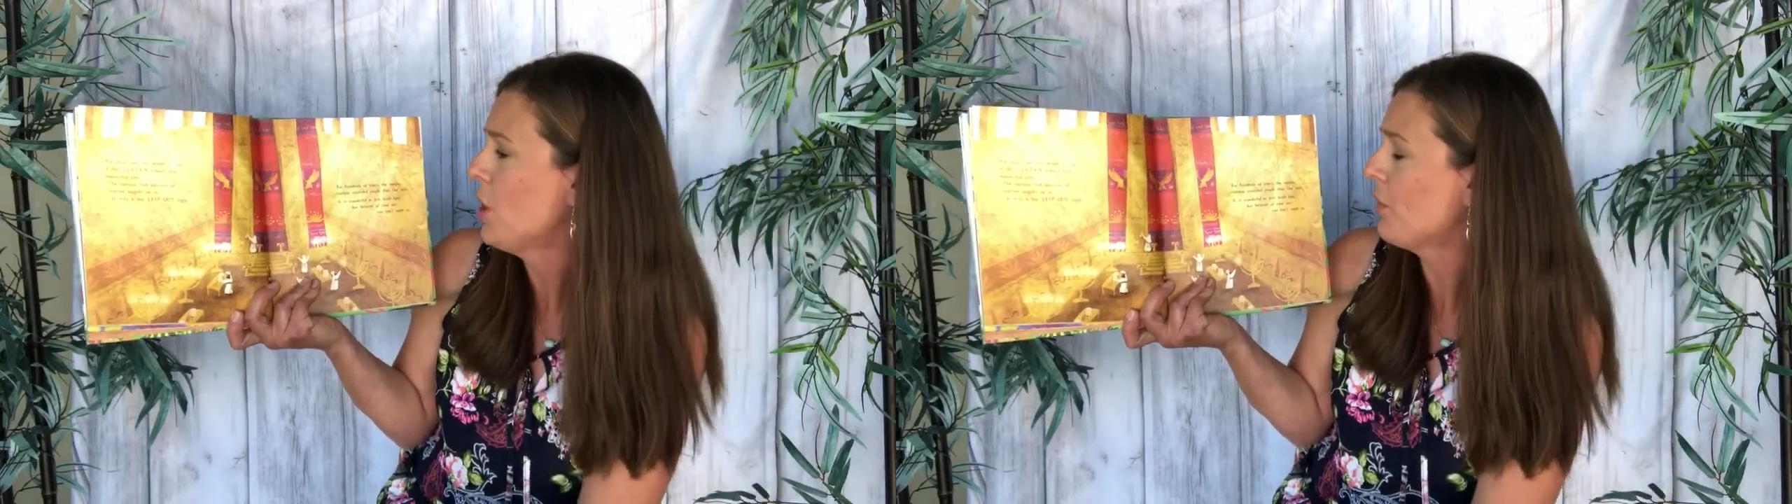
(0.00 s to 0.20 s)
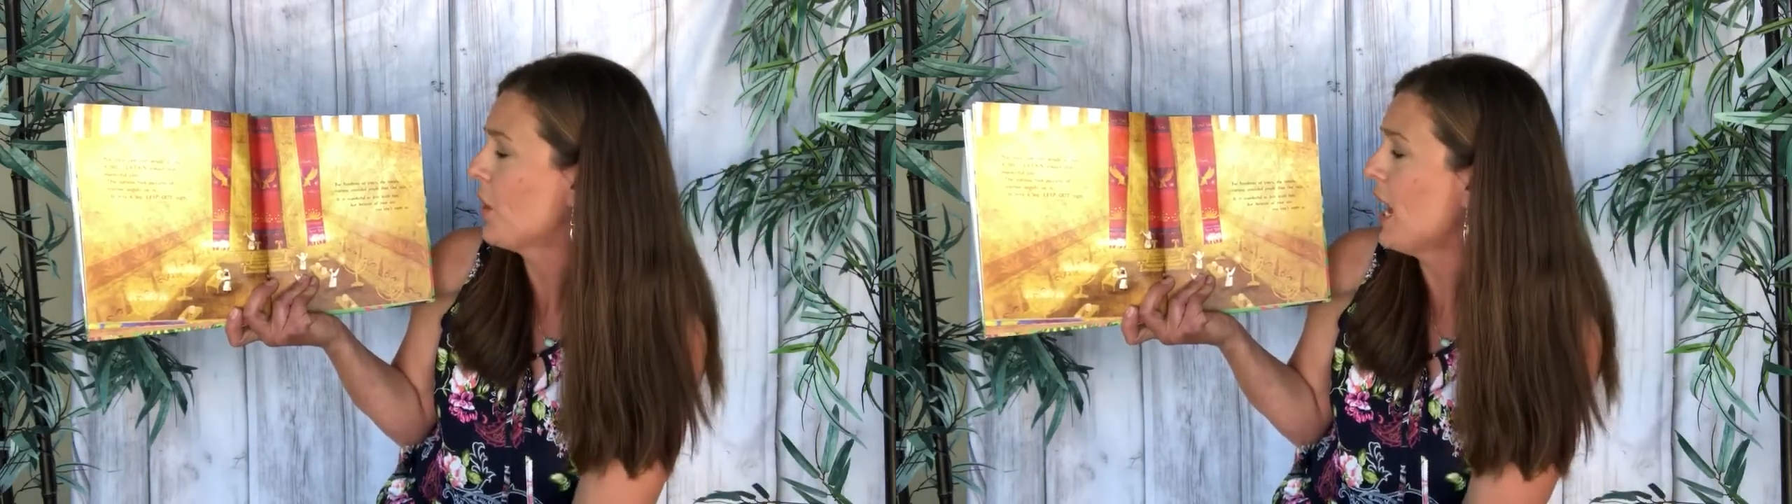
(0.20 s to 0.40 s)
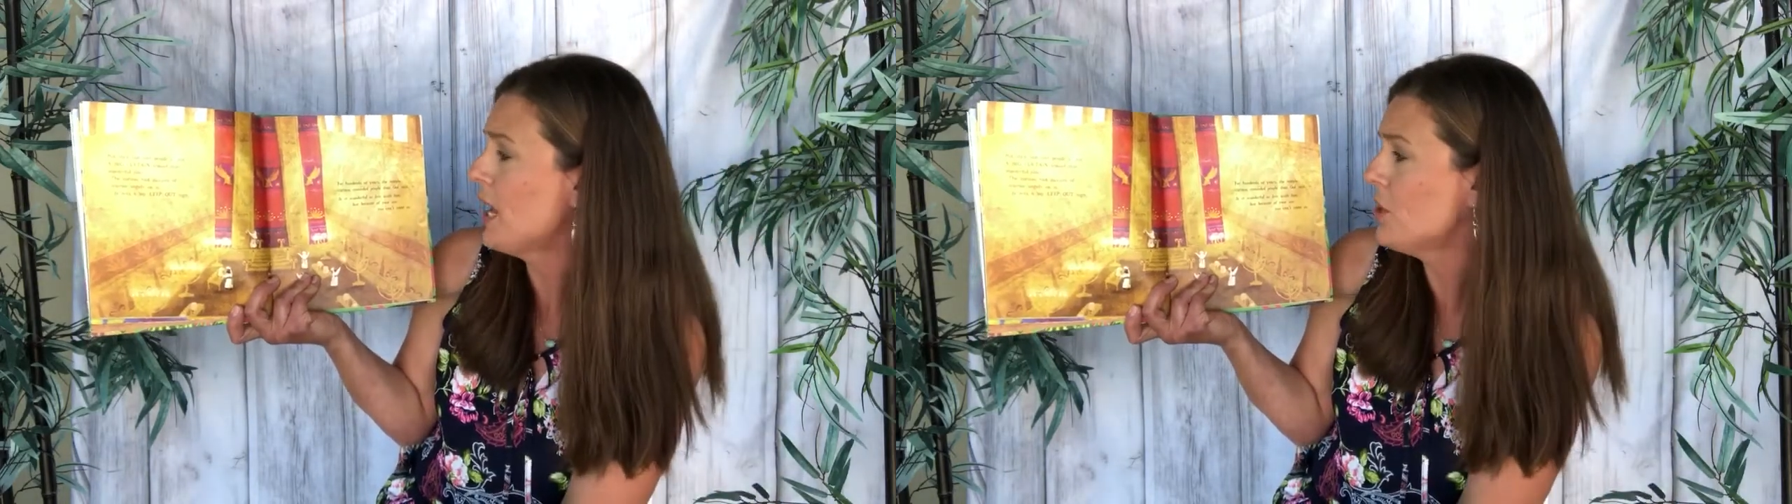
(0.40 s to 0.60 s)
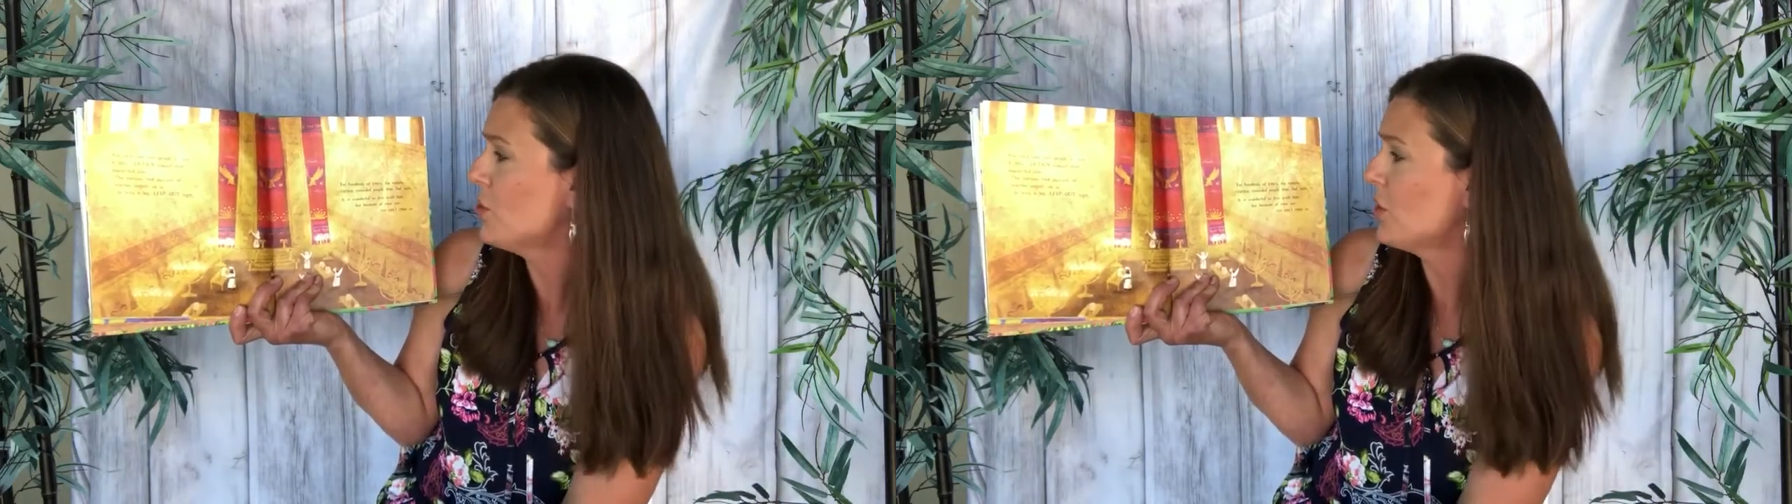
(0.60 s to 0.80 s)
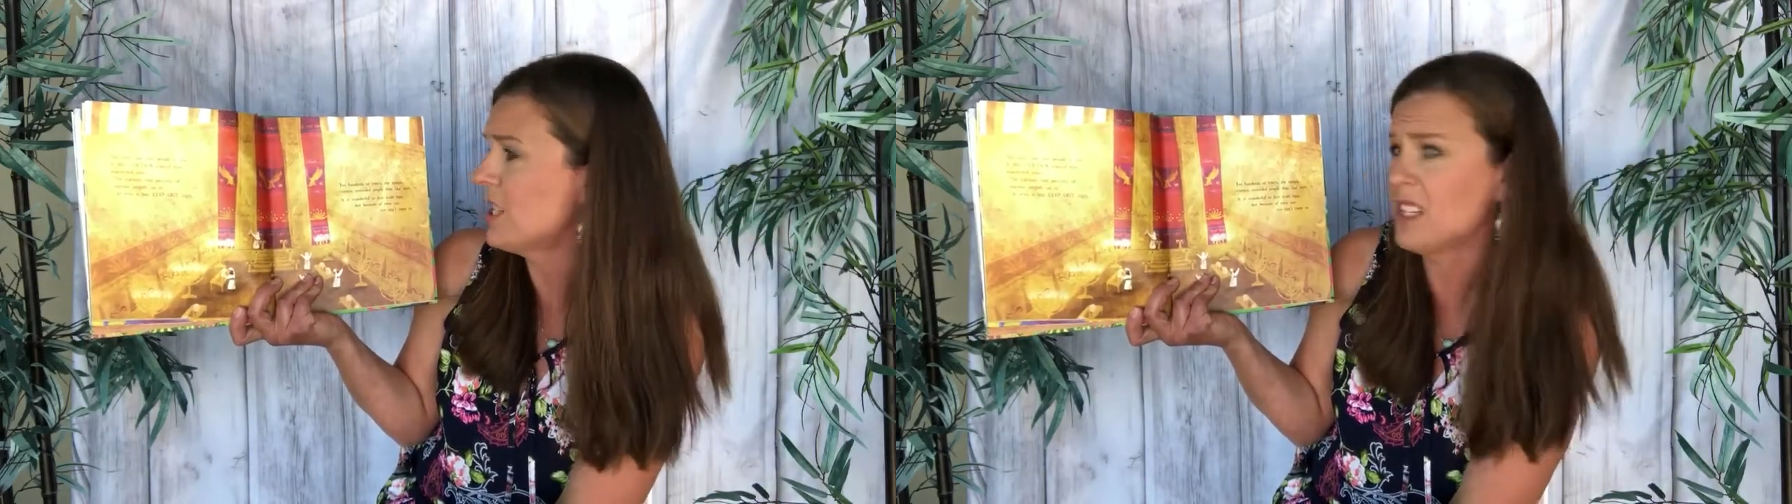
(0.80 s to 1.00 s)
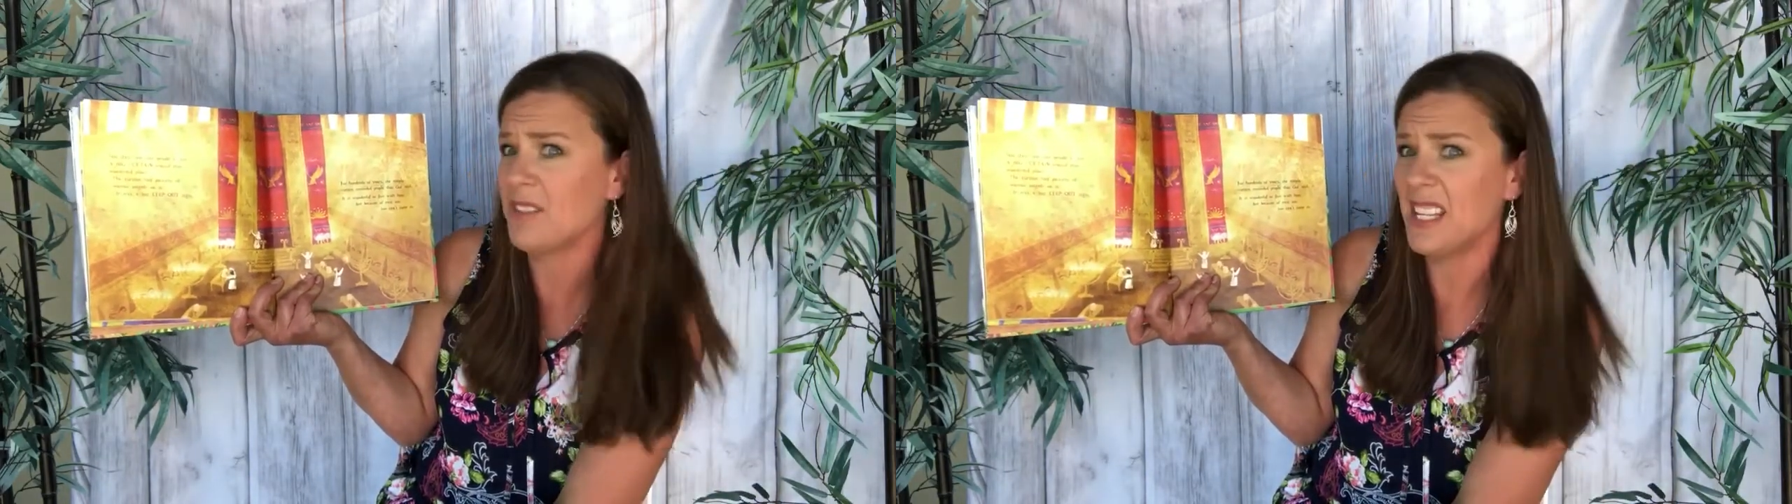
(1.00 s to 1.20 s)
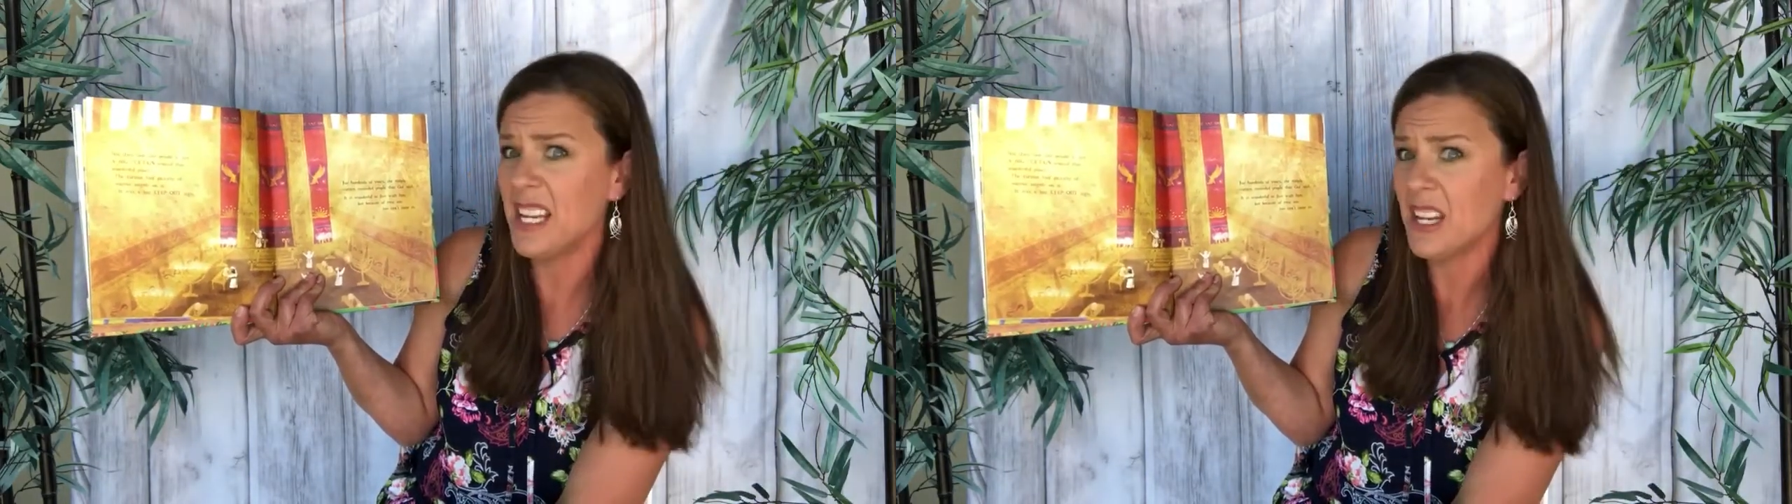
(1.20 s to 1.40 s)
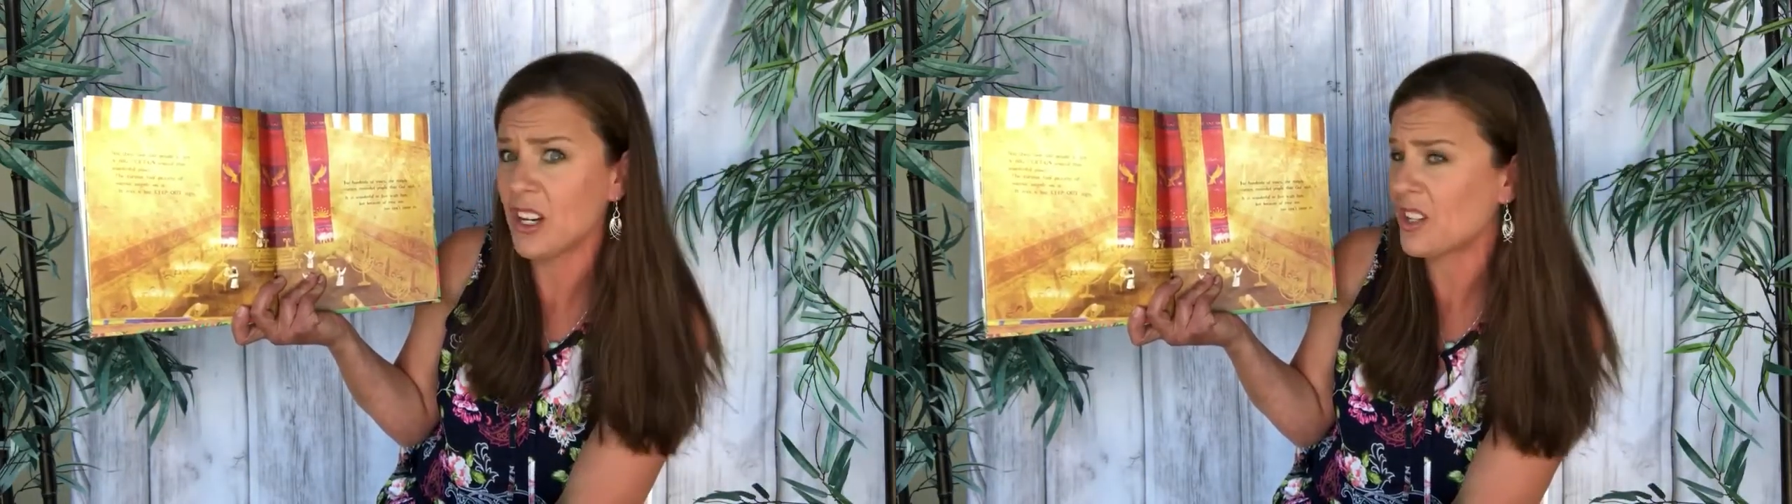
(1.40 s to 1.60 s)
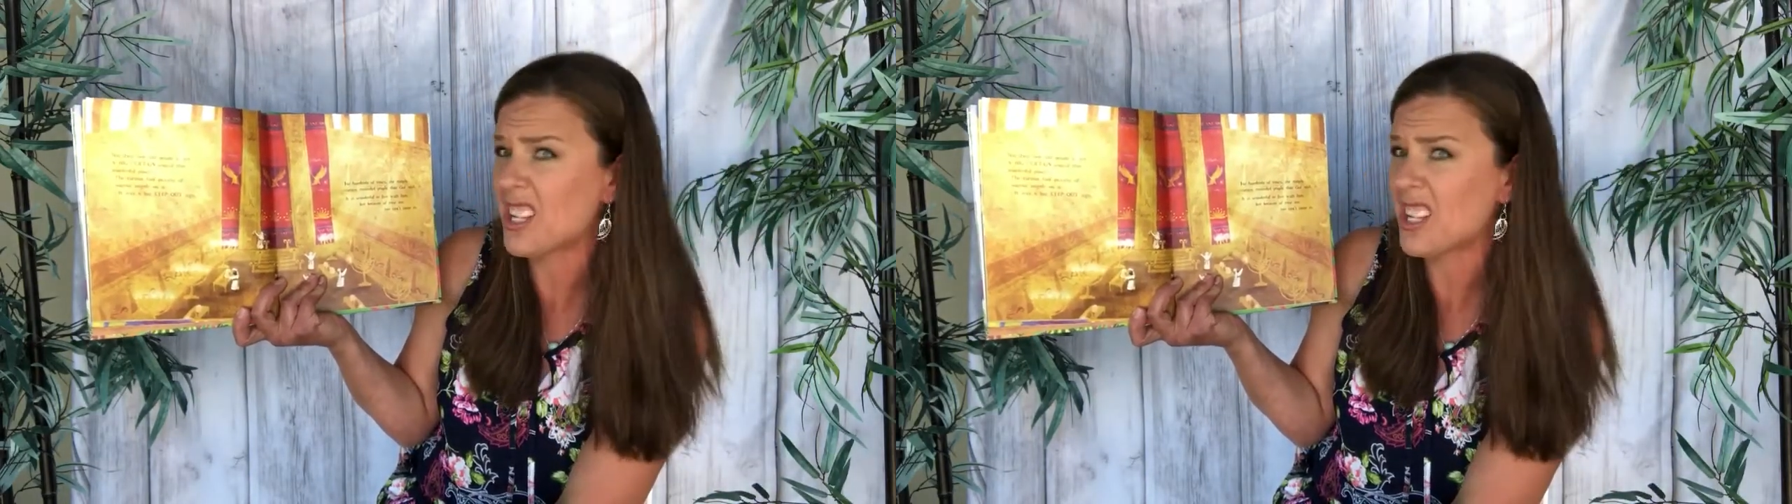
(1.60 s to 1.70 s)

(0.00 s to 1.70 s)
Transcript: For hundreds of years,